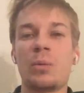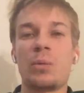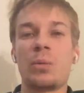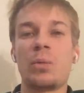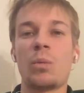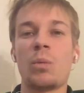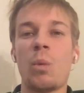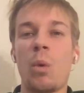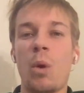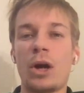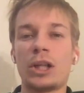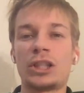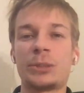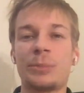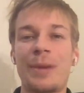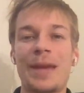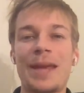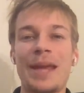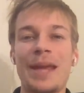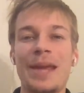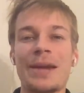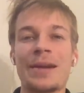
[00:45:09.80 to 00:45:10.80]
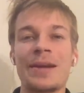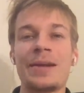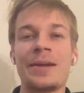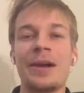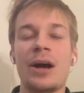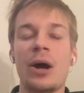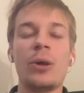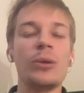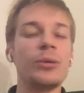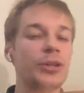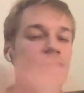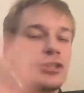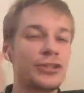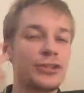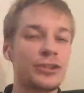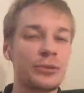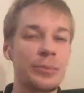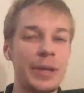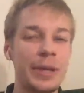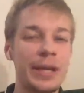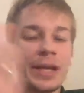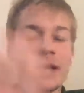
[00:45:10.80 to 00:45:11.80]
watch me or
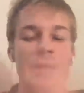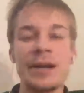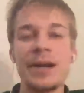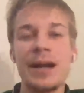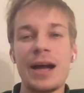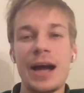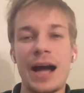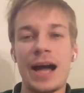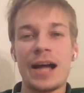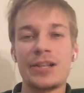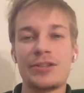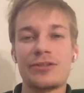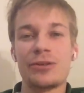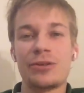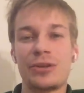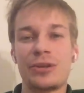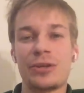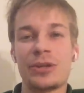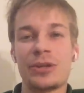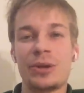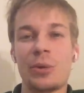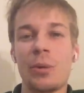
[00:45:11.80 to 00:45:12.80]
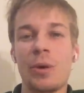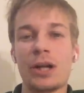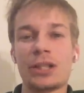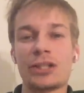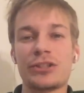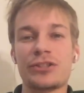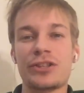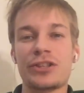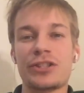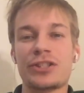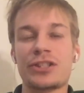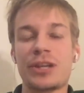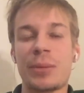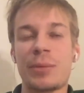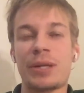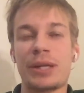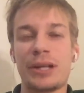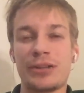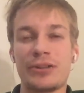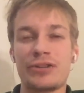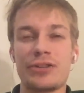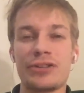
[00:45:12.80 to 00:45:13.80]
listen to me answering questions that
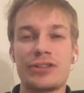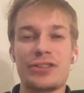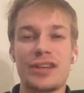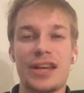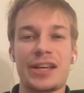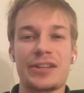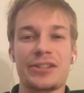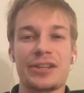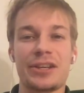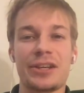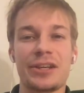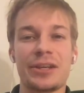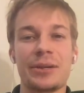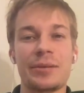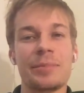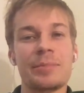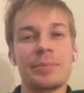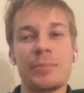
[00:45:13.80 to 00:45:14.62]
someone else is asking.